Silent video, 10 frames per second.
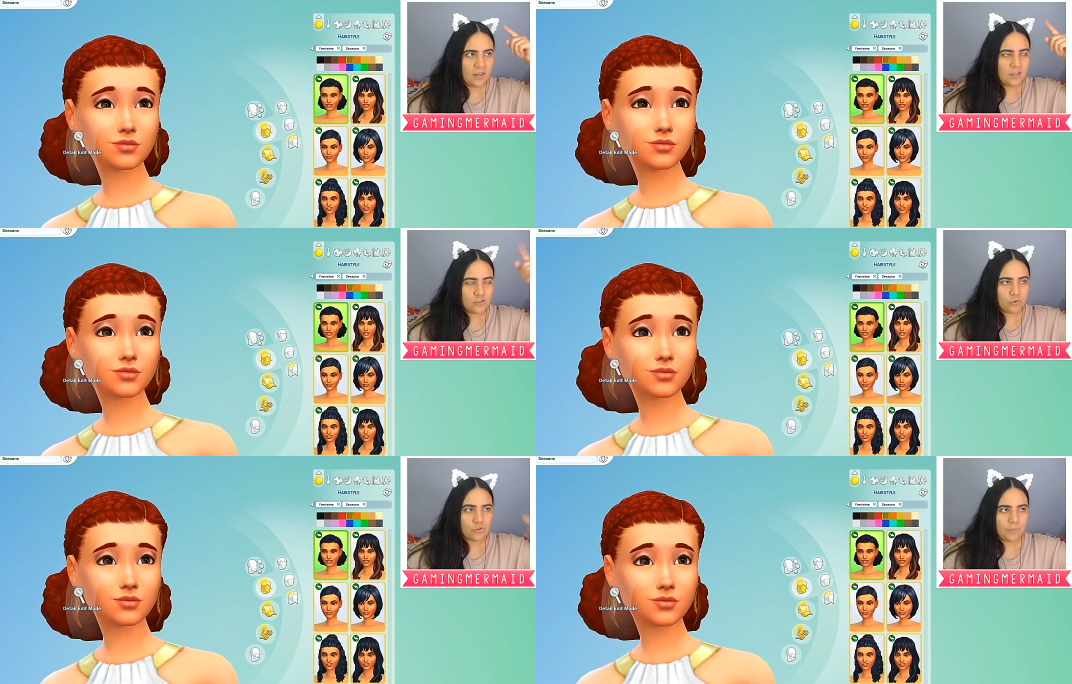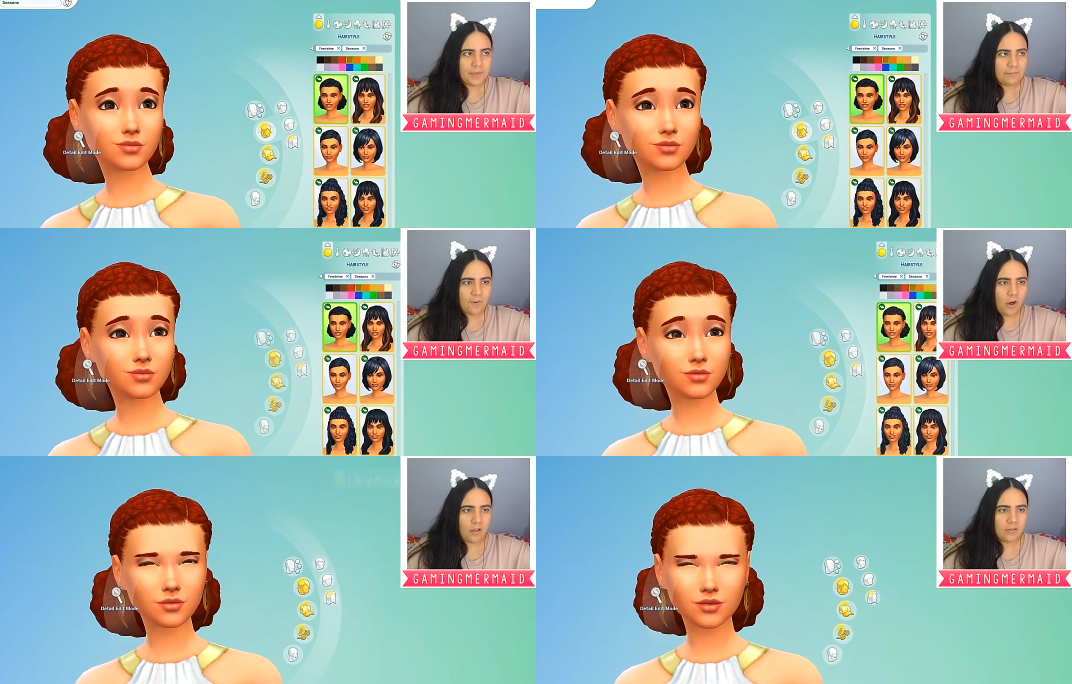Speaker 1: So she'll be
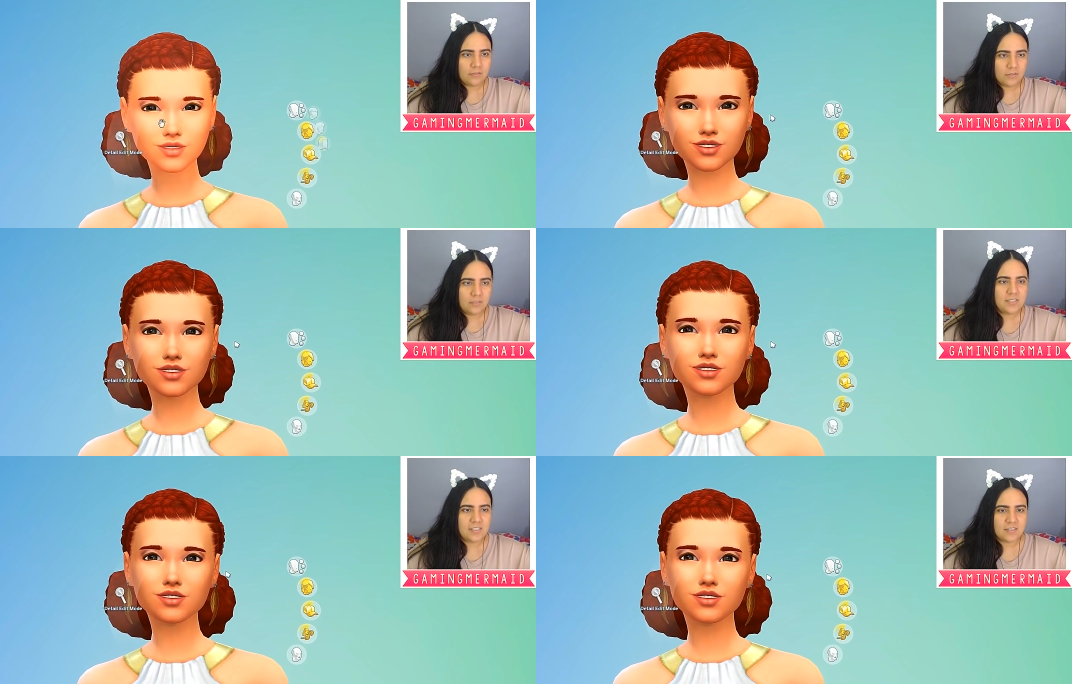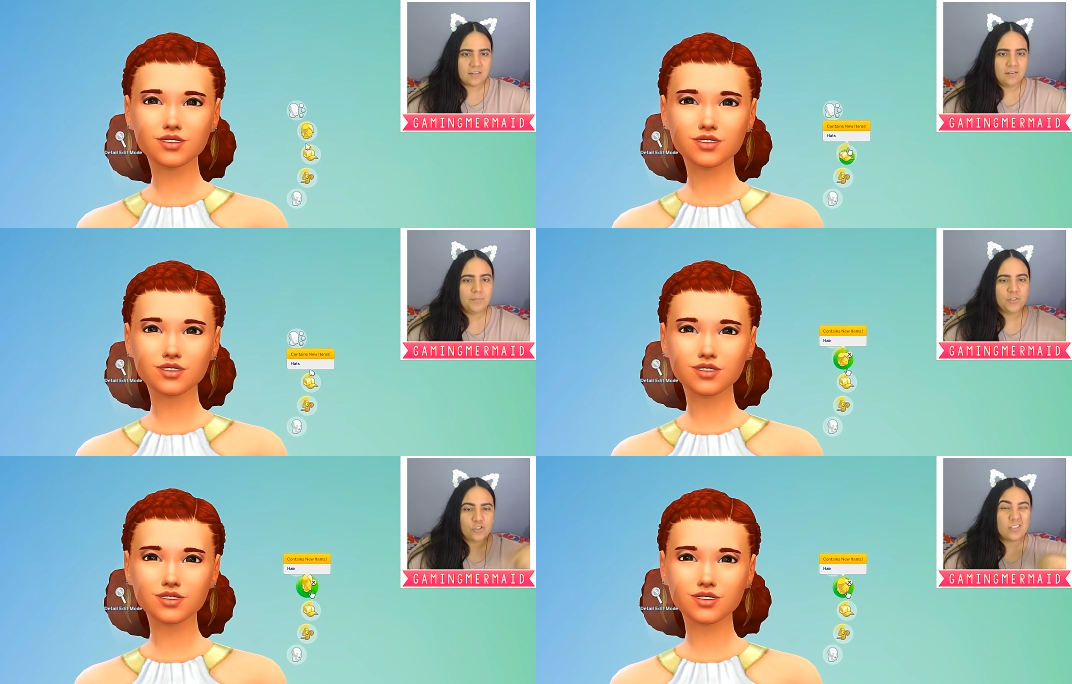Fall the season,
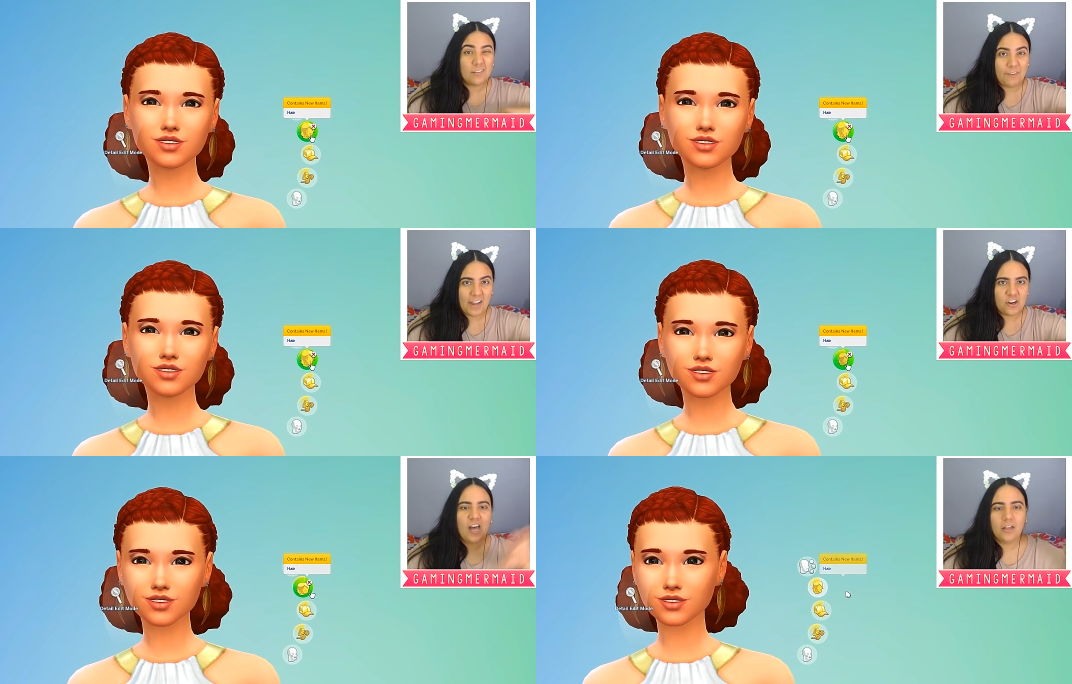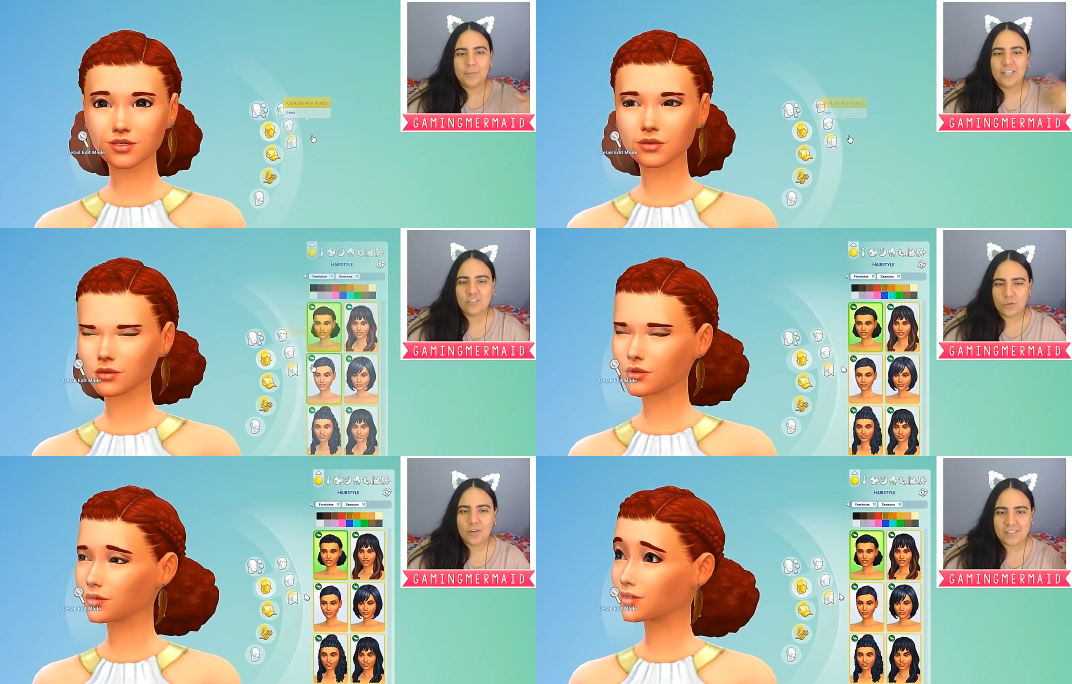but she's the fire element, so
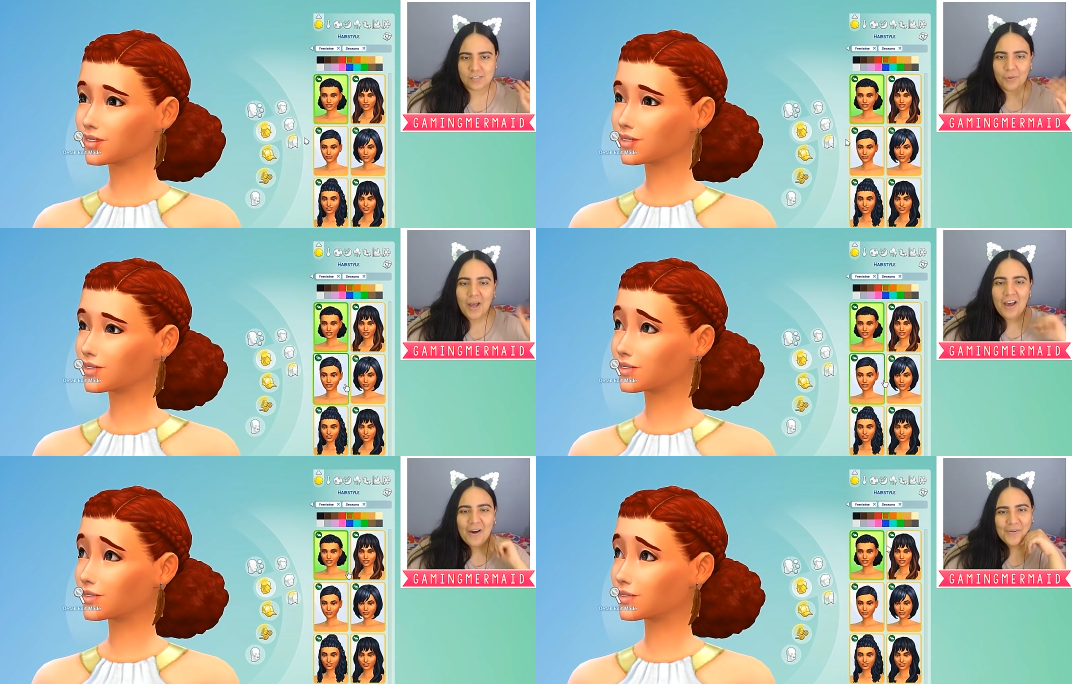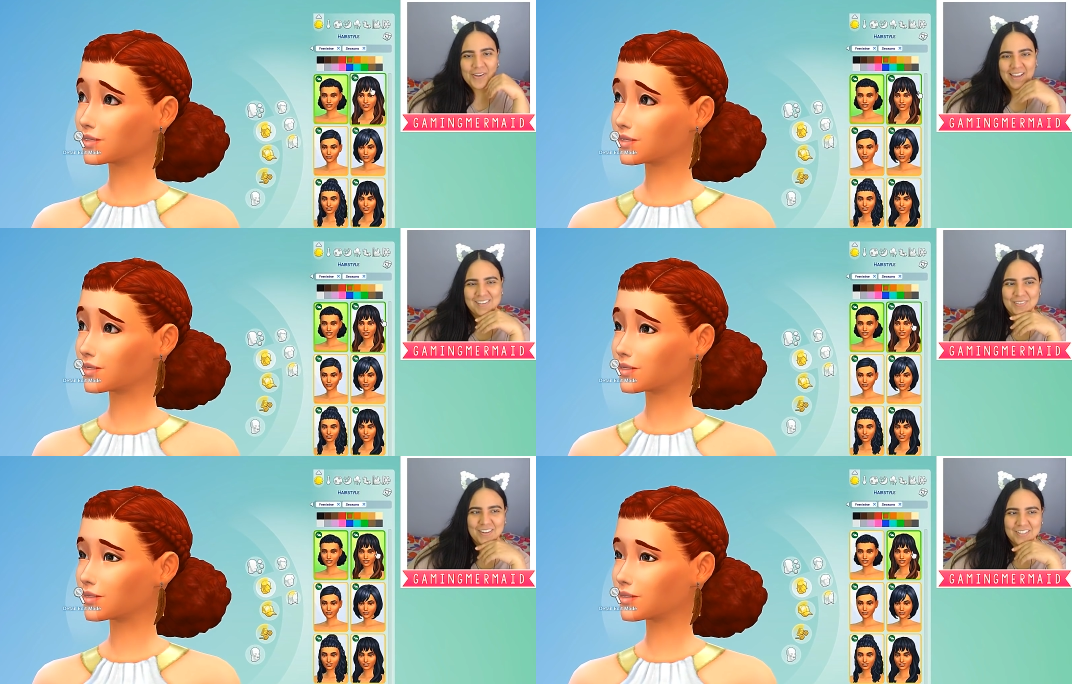you guys know. Okay, so
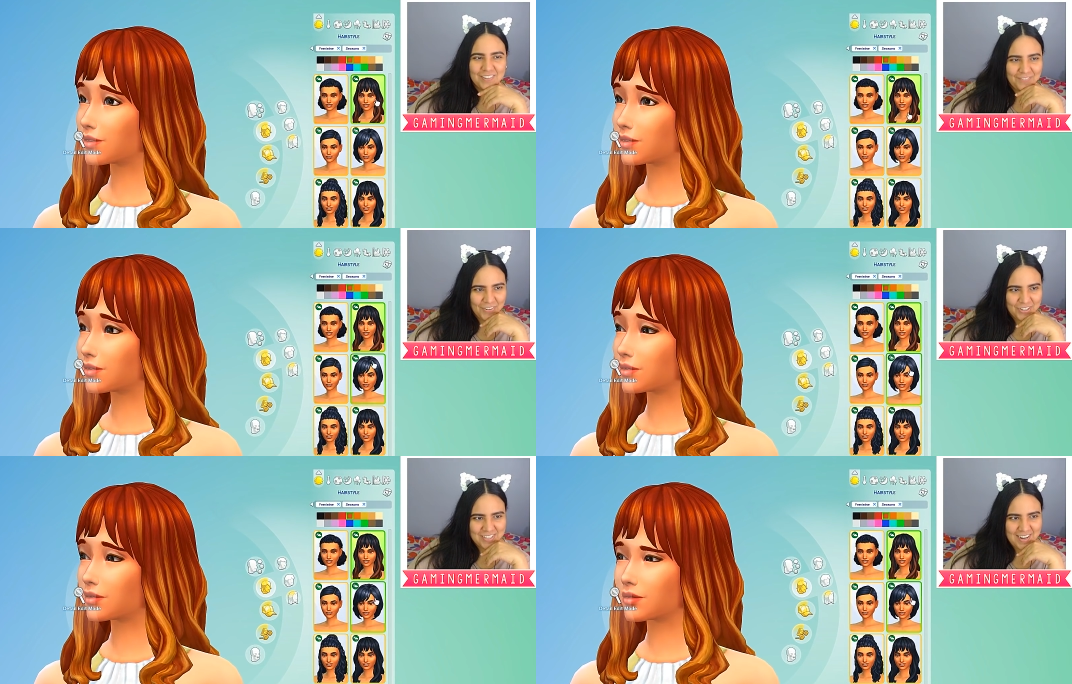there's the first